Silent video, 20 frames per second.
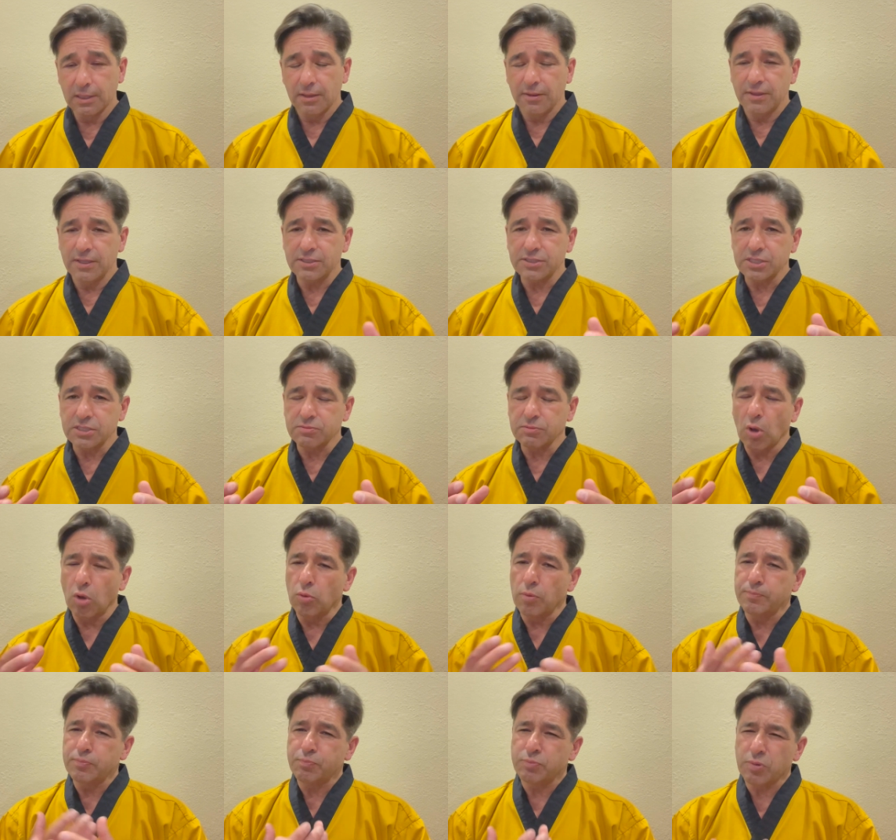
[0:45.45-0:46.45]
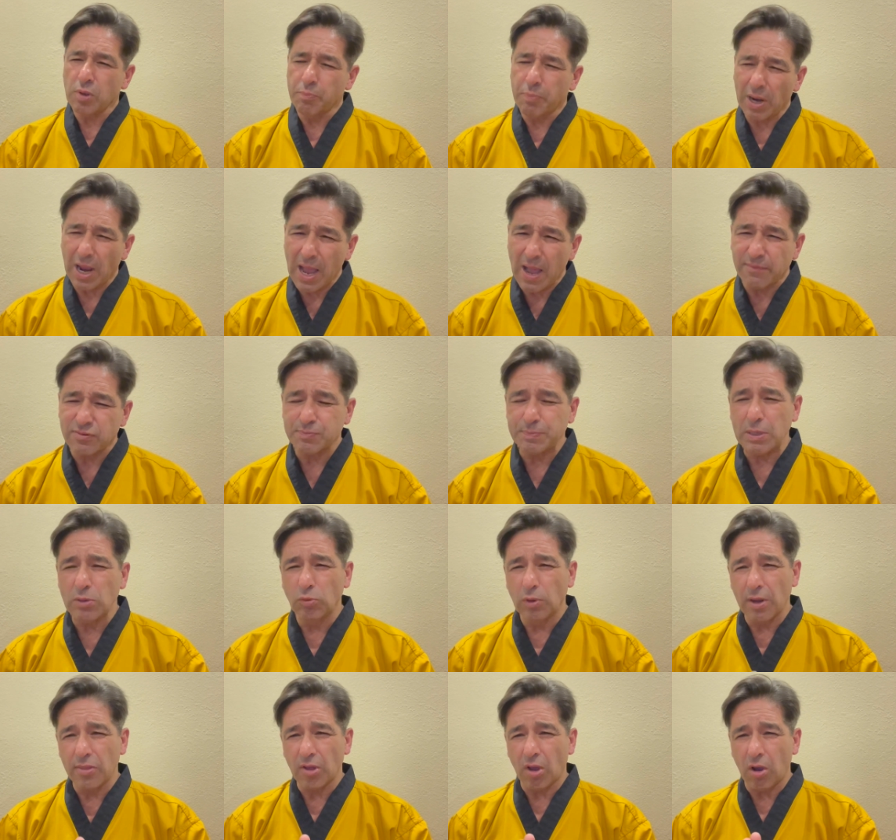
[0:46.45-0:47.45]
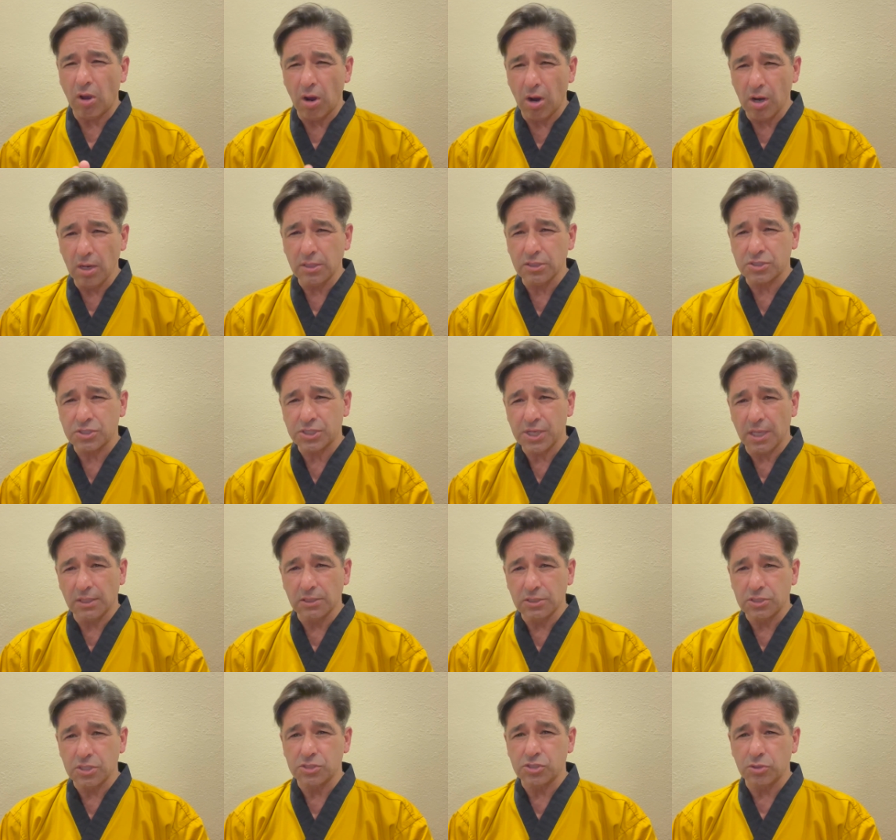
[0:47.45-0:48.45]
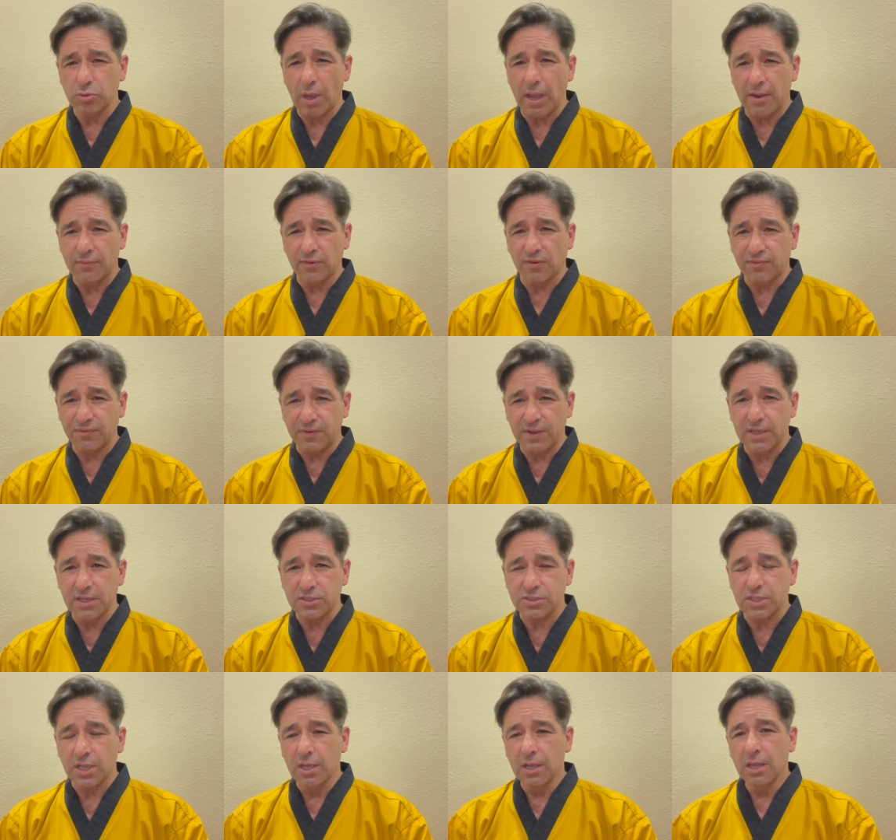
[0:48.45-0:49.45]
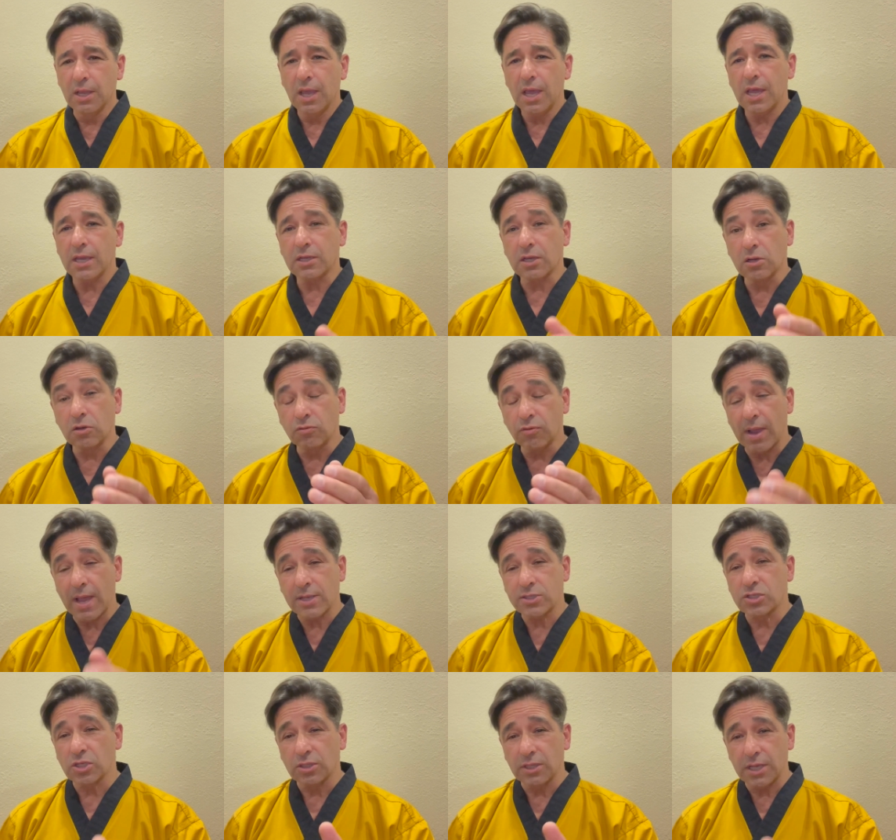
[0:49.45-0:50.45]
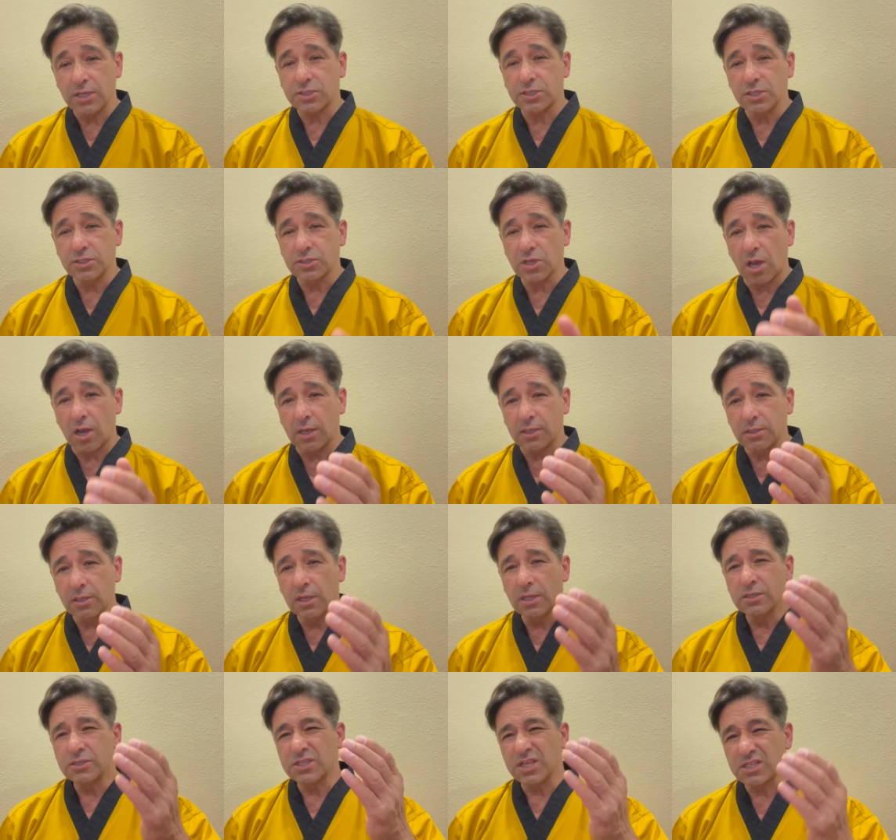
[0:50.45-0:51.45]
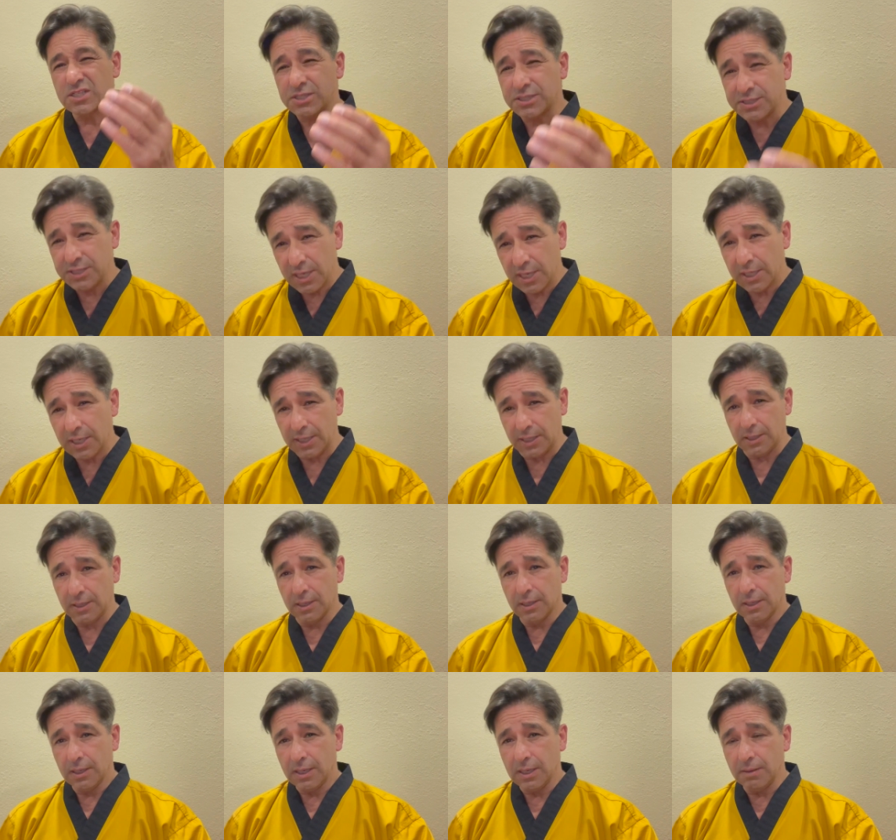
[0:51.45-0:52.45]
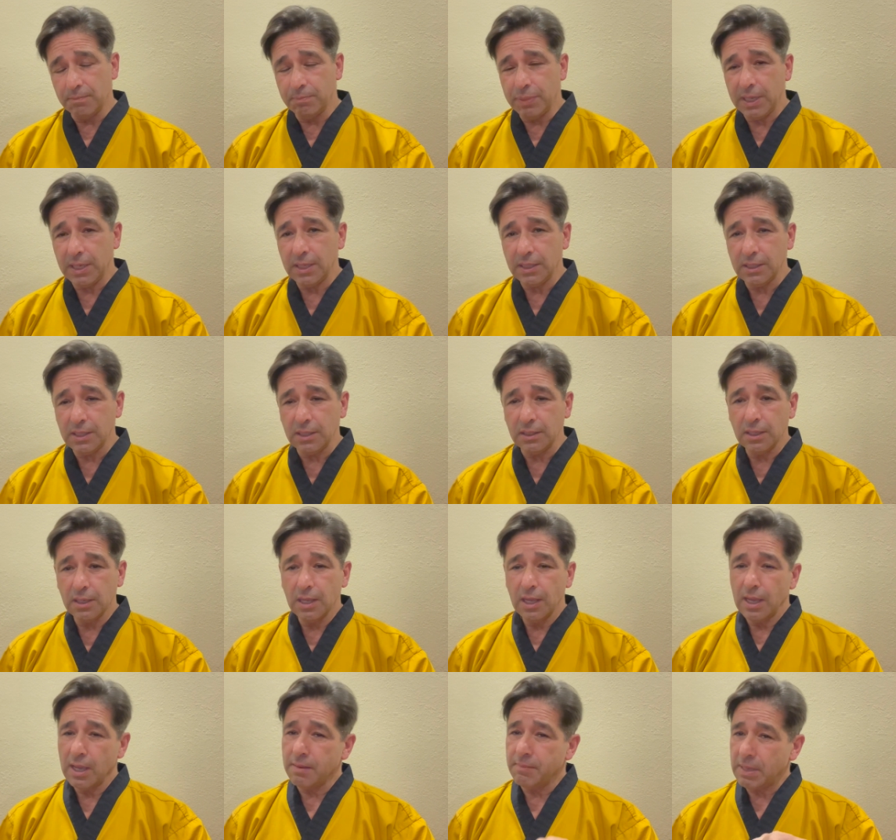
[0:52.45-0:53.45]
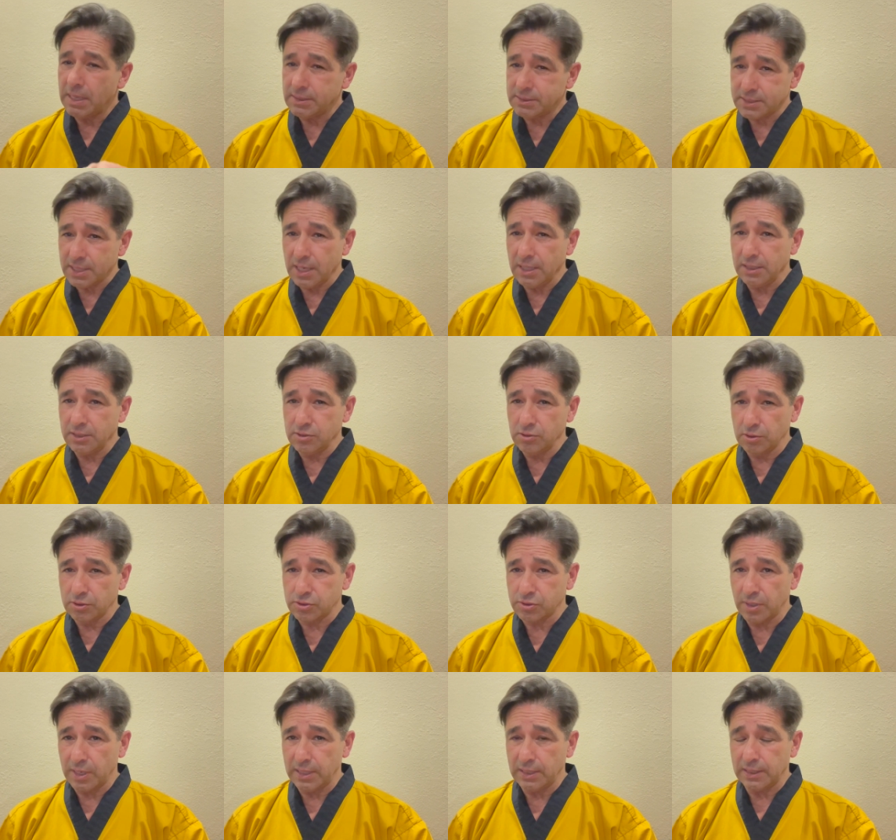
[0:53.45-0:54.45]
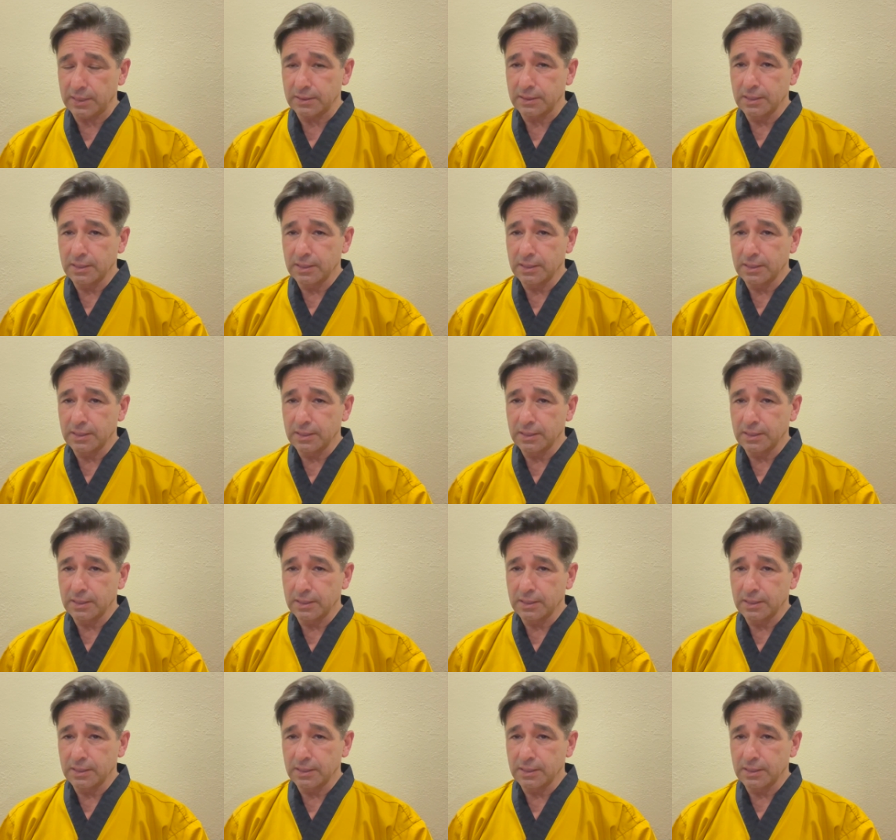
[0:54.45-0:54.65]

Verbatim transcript: This is going to perhaps be one of the hardest challenges you ever face, and congratulations on succeeding in beating it and maintaining your training.